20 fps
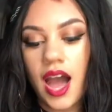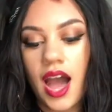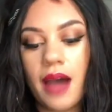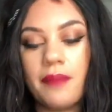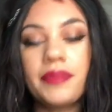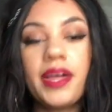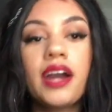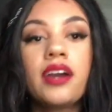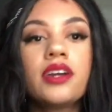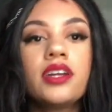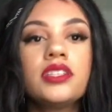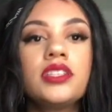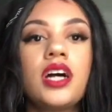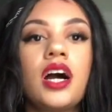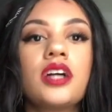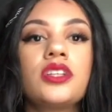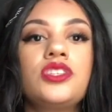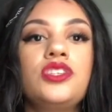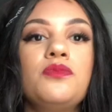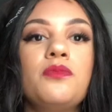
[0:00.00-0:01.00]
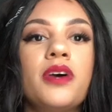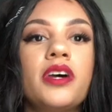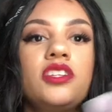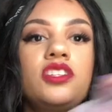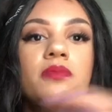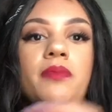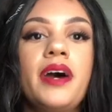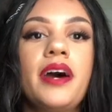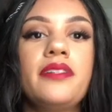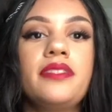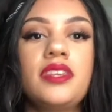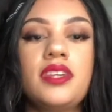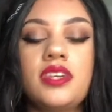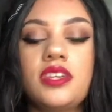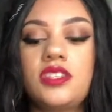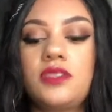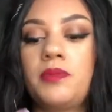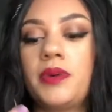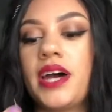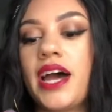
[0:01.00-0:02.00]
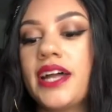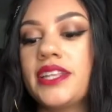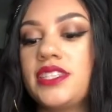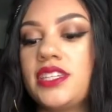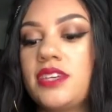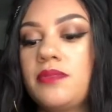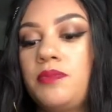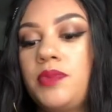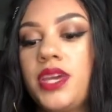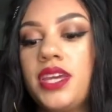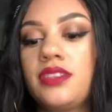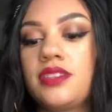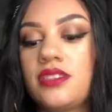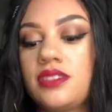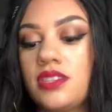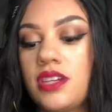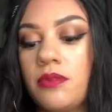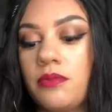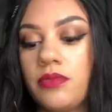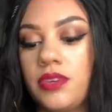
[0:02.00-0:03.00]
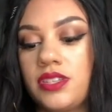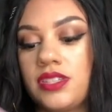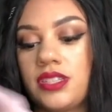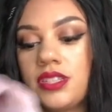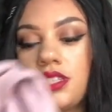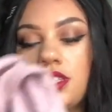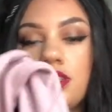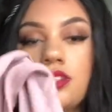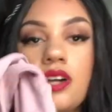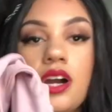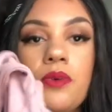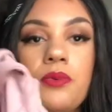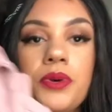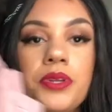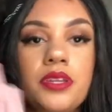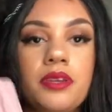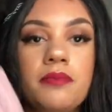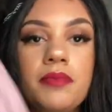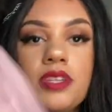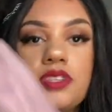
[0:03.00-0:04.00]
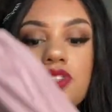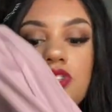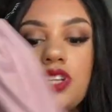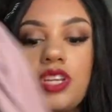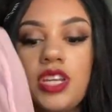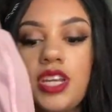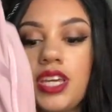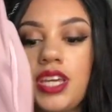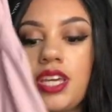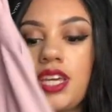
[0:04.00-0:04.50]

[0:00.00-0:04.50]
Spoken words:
I'm not gonna talk too much about this, but I did pick this up recently, so I wanted to mention it